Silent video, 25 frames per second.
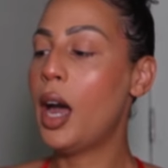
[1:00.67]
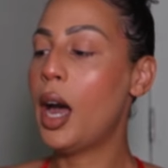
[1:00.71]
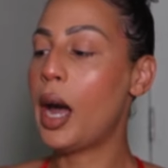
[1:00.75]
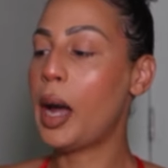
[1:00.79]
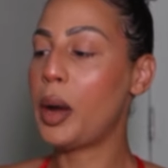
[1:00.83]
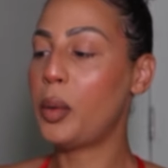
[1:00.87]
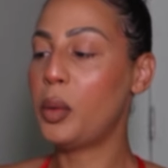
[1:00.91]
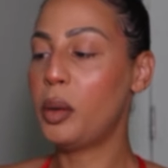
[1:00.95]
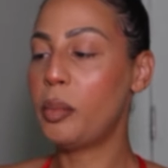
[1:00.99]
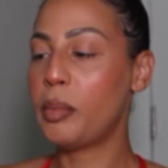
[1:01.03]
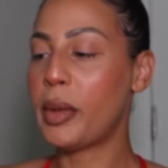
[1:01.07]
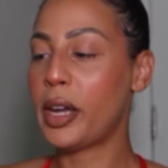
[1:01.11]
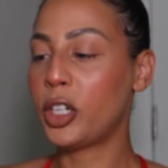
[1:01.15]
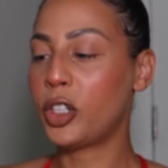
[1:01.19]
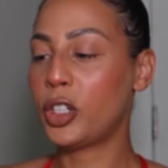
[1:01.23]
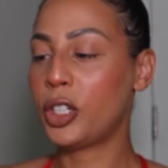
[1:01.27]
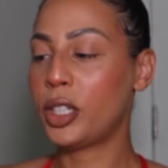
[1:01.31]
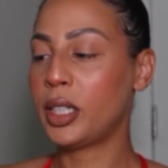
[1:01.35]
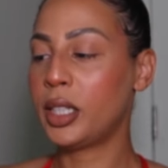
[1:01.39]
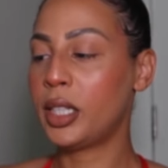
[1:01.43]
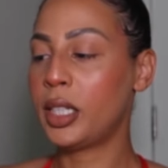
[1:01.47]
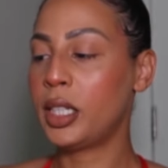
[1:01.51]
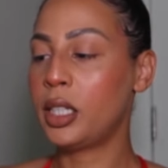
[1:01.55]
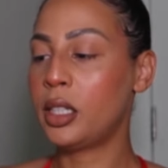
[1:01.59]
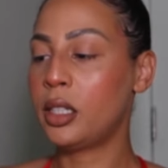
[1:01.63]
I will
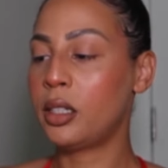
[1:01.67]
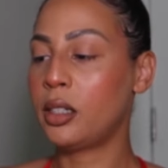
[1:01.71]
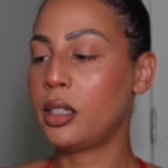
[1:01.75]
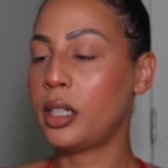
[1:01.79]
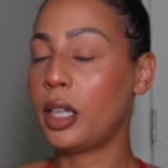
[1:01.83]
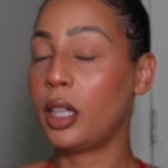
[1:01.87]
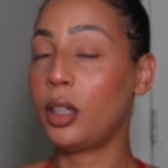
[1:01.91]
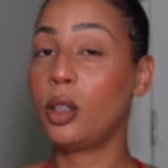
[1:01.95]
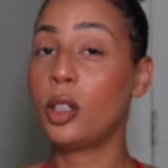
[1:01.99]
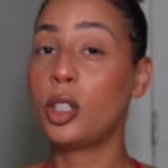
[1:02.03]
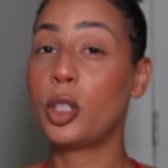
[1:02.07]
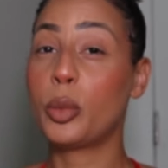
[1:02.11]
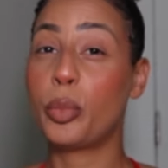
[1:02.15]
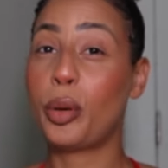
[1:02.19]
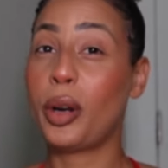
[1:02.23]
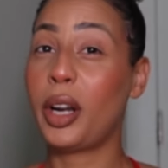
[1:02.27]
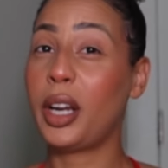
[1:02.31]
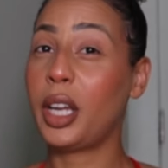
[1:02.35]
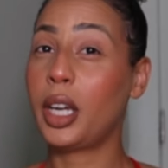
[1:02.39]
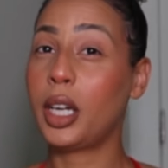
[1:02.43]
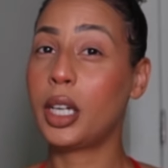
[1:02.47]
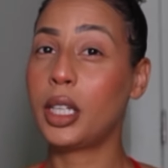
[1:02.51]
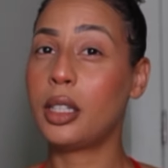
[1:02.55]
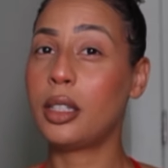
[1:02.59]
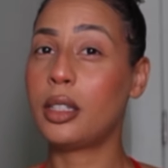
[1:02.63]
measure these. They looked
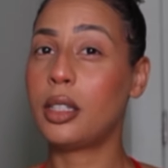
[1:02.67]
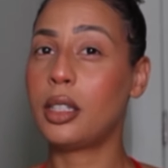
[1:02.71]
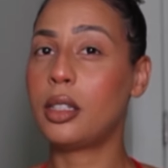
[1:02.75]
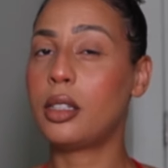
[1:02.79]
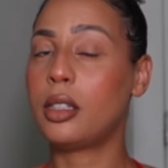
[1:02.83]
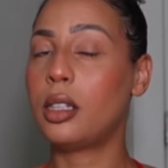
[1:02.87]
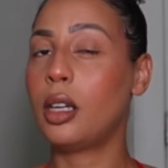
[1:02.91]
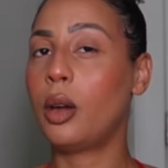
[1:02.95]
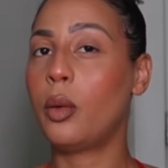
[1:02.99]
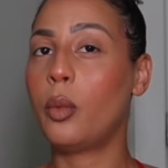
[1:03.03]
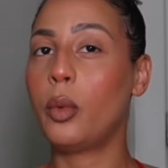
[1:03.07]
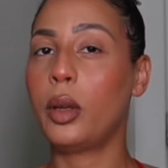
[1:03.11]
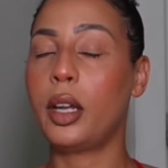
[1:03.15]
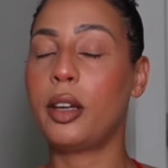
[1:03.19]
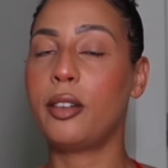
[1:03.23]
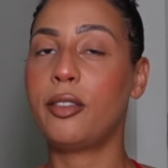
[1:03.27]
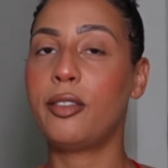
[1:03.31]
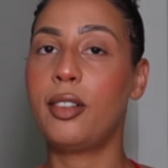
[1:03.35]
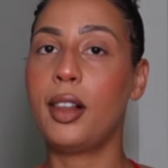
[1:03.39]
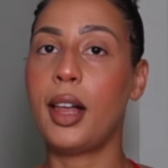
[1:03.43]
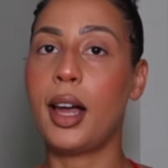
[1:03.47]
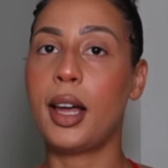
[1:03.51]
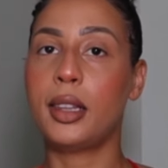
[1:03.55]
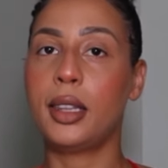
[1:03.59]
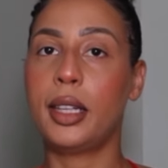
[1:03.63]
pretty consistent when I
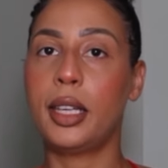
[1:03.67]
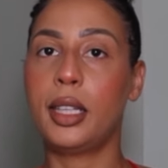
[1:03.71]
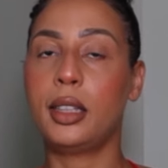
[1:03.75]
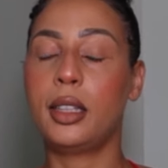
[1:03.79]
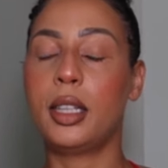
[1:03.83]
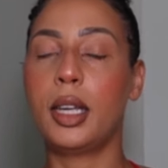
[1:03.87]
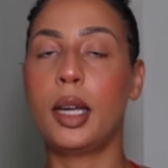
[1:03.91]
flat laid